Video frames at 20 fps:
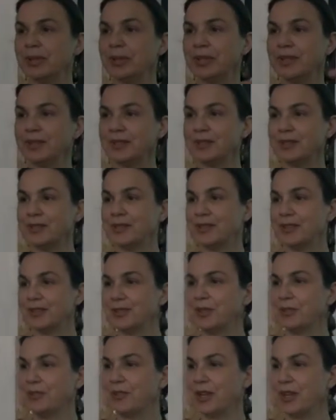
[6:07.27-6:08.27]
placed
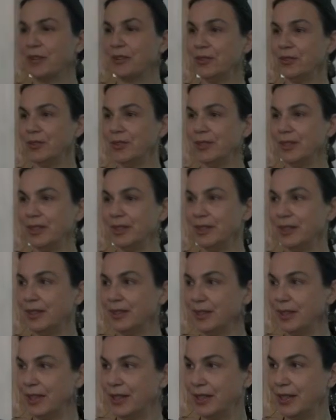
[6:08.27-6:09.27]
around, and
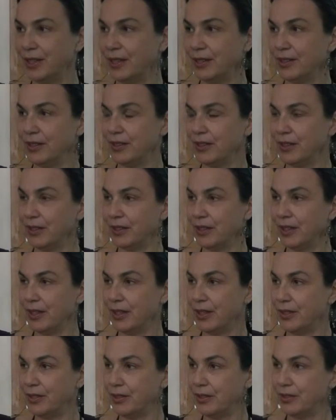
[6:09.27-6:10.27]
then they can
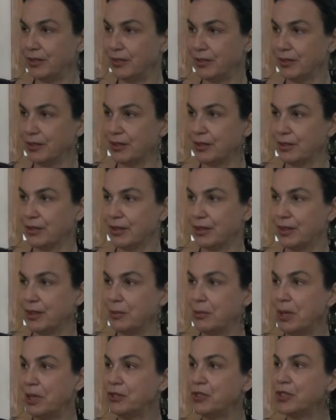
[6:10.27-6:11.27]

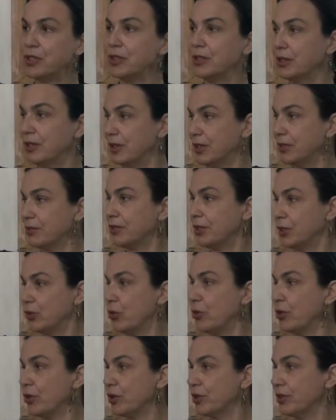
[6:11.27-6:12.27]
dimensionally
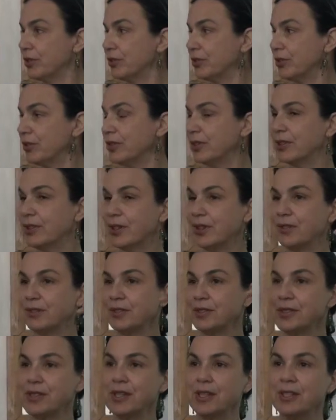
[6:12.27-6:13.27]
record the
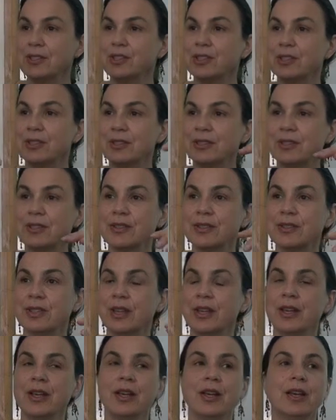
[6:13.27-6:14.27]
conversations,
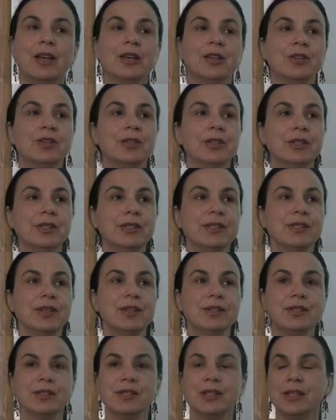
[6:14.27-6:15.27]
you can
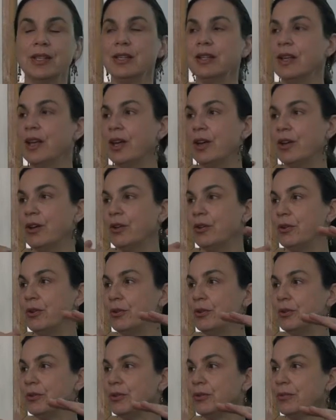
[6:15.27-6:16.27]
start seeing
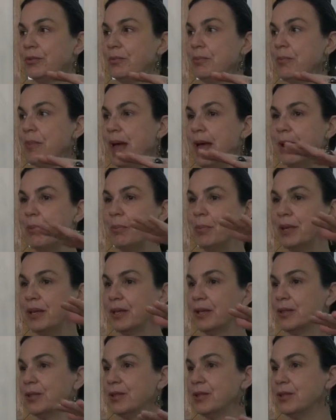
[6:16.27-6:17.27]
how
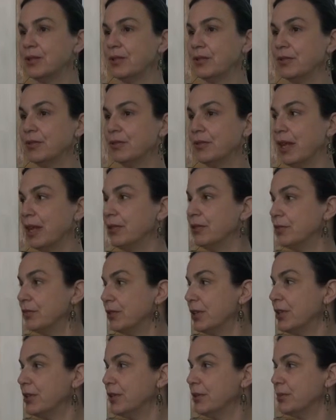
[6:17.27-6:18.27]
mappings and
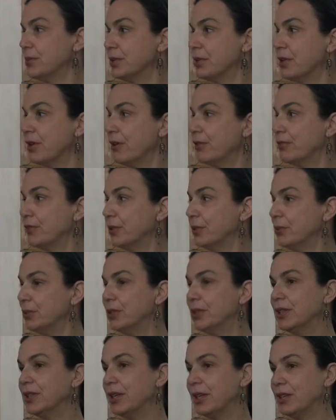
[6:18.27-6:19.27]
rhythms of
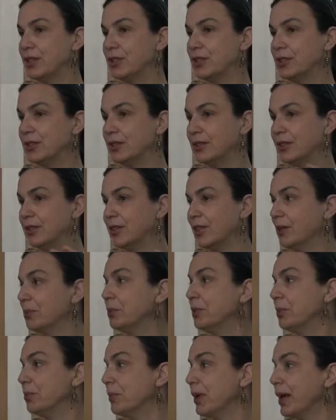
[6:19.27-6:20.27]
communication can
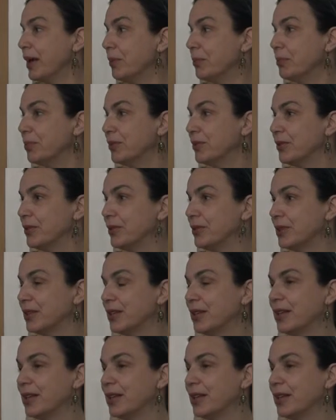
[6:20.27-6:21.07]
be mapped.